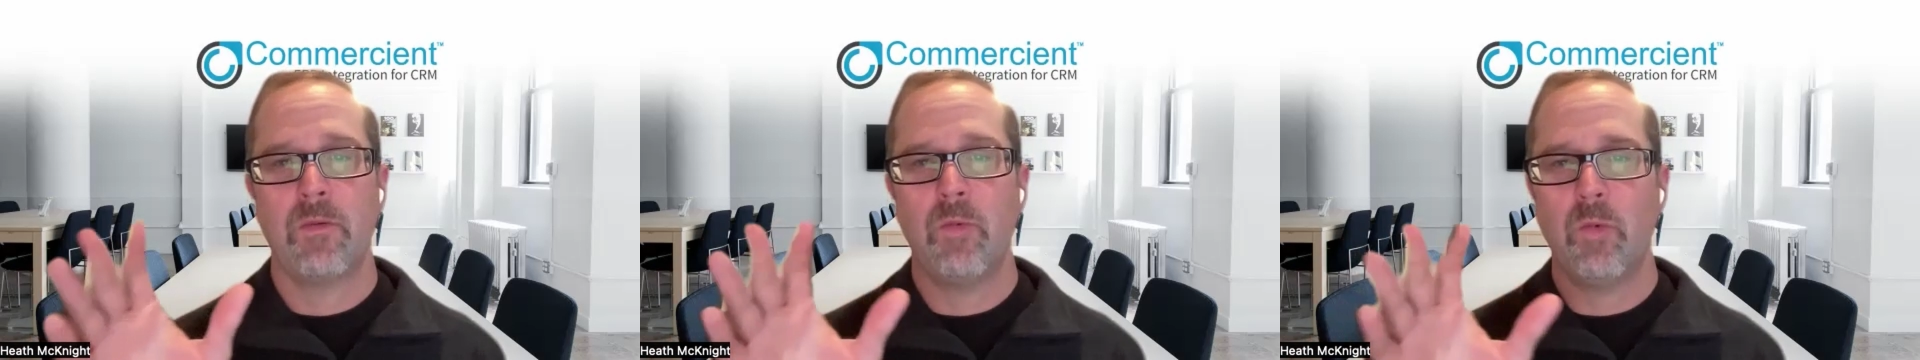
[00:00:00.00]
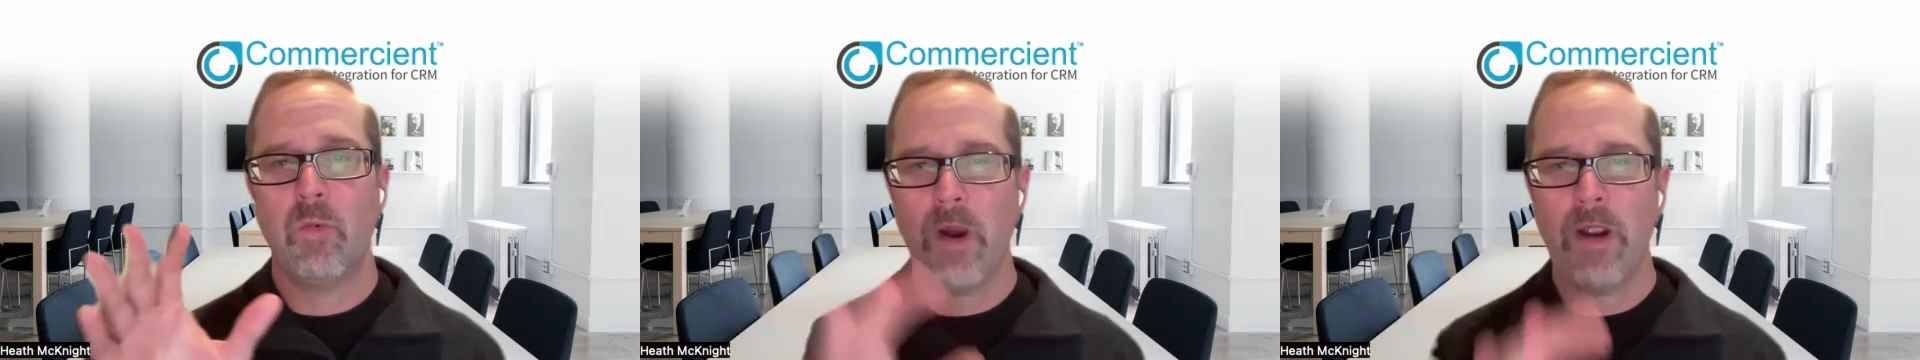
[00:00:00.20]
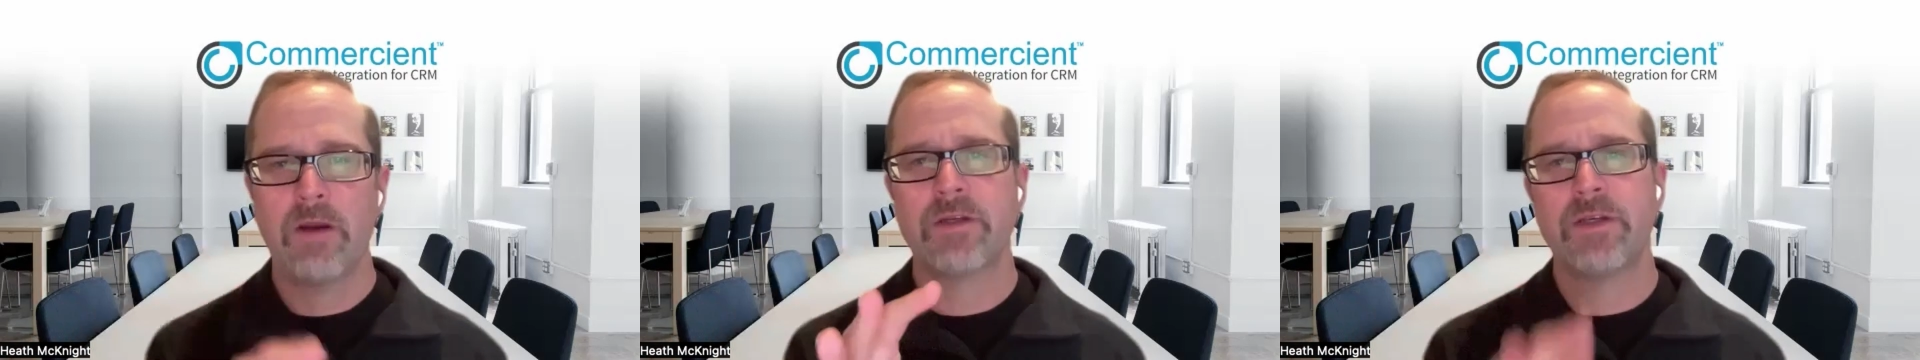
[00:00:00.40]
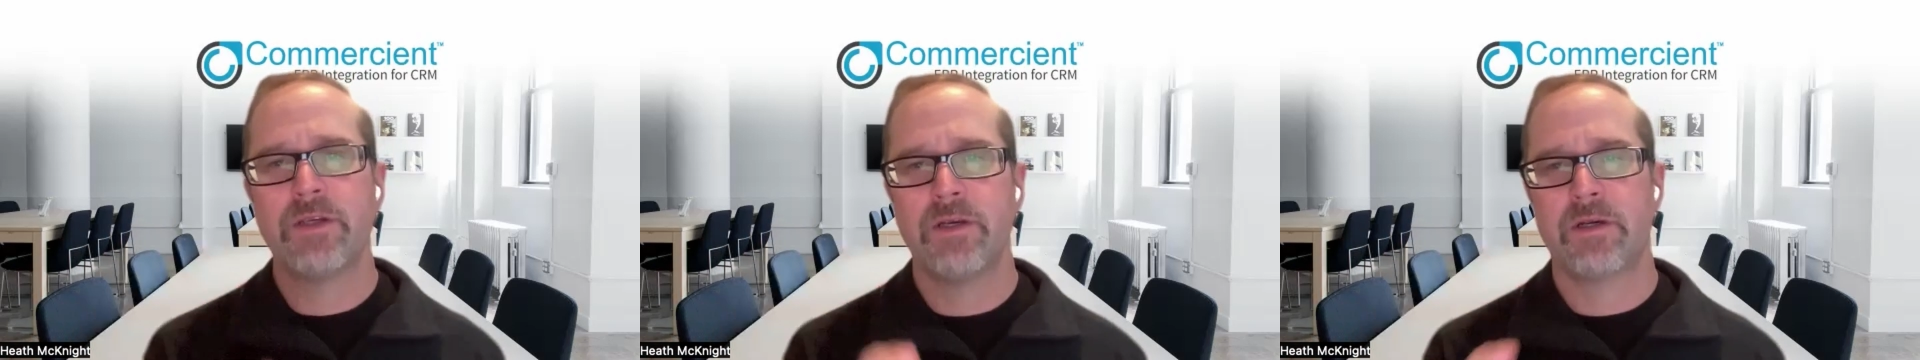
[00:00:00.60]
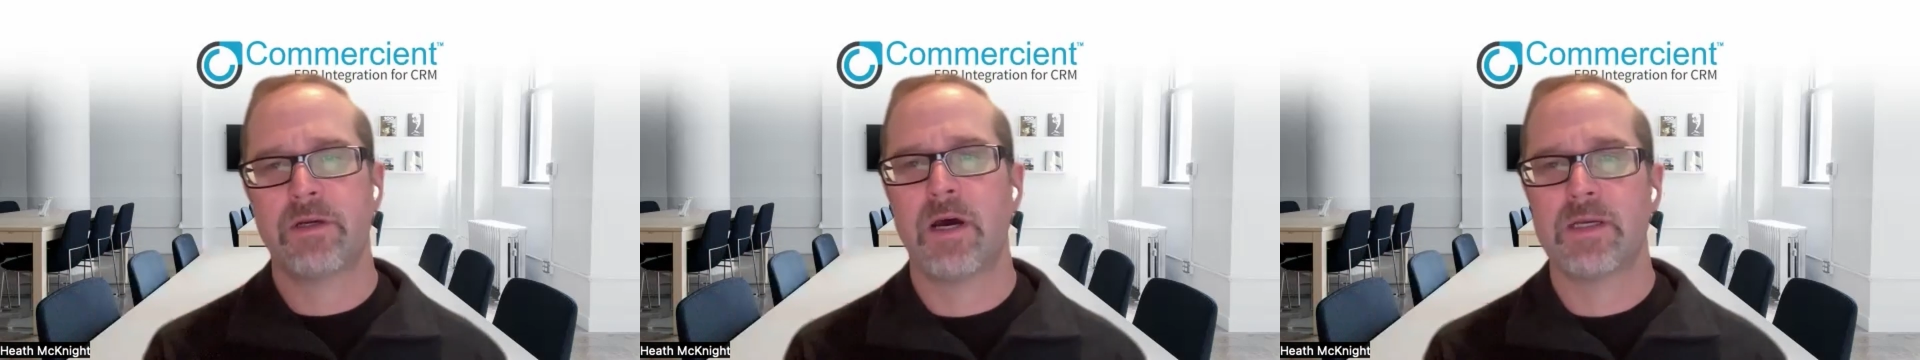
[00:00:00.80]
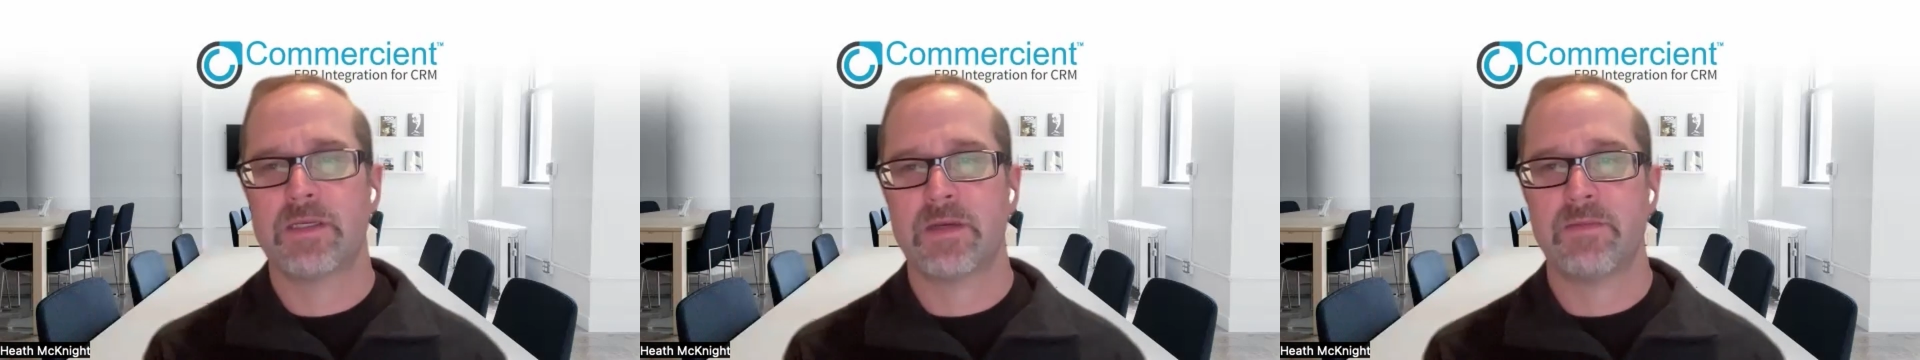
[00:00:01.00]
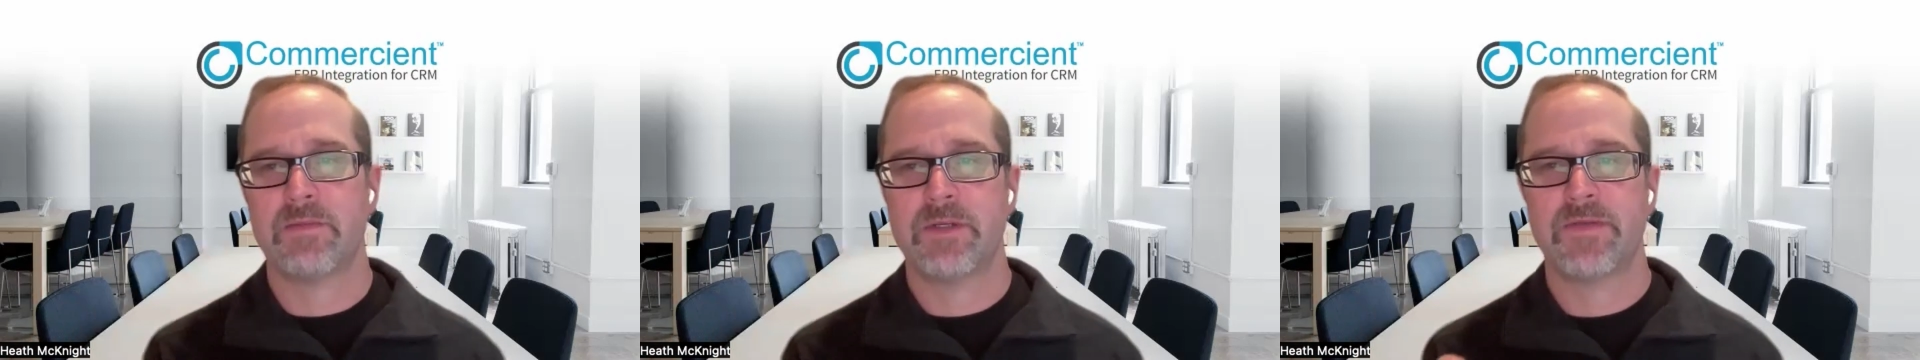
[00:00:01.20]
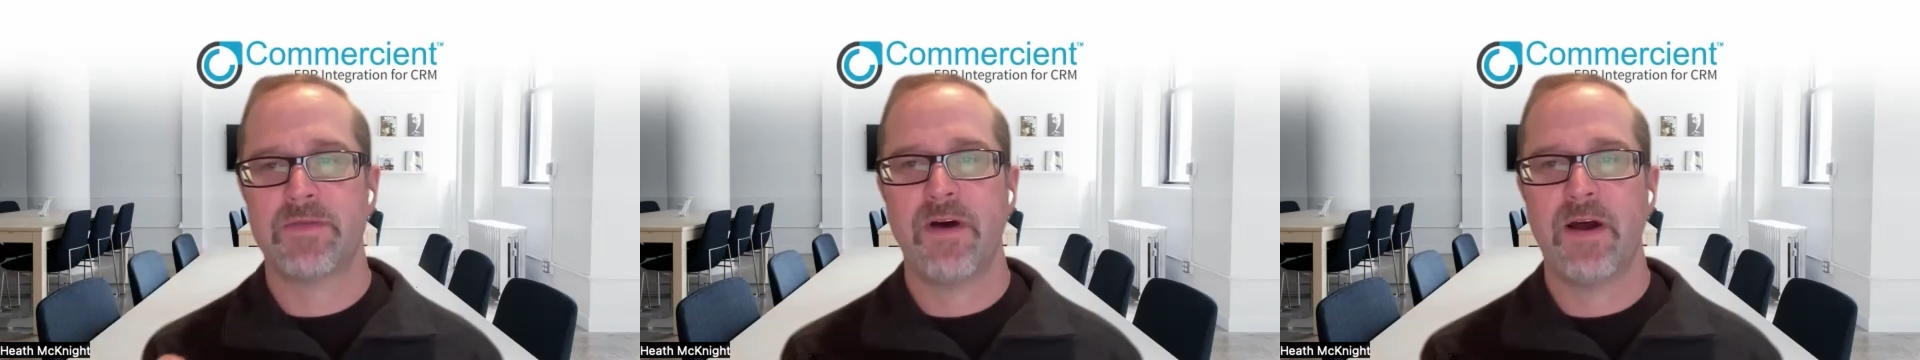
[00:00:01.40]
where do your
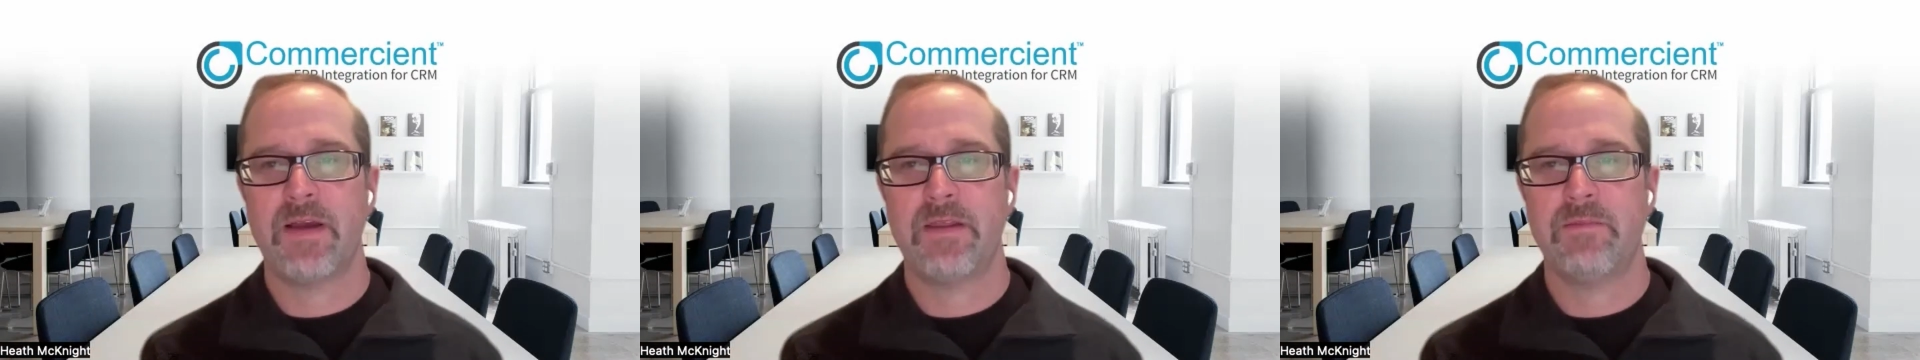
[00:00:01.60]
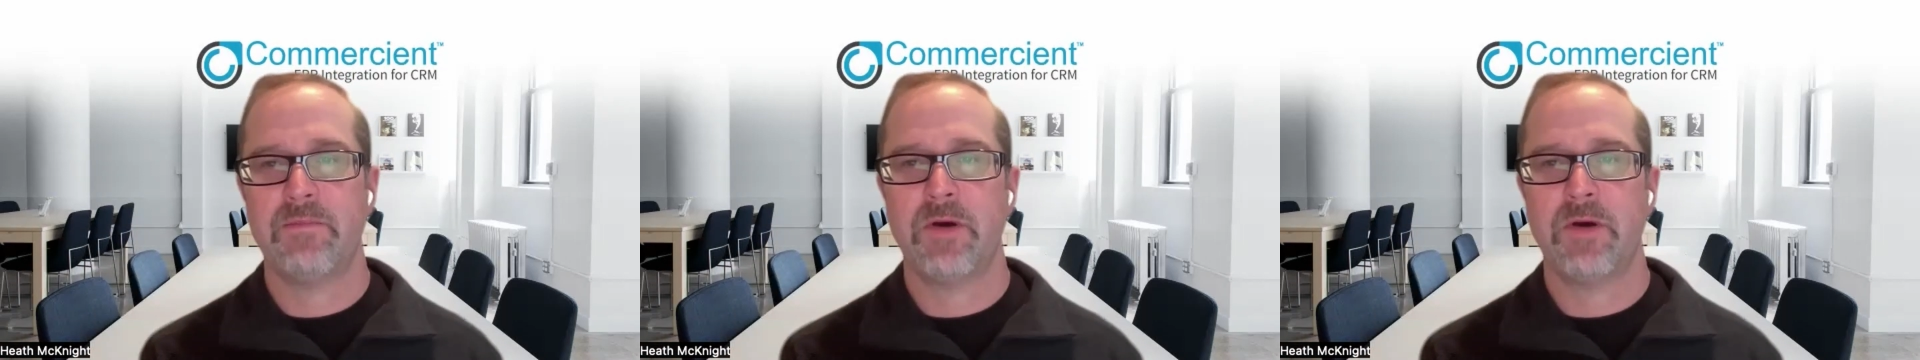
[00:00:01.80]
customers find the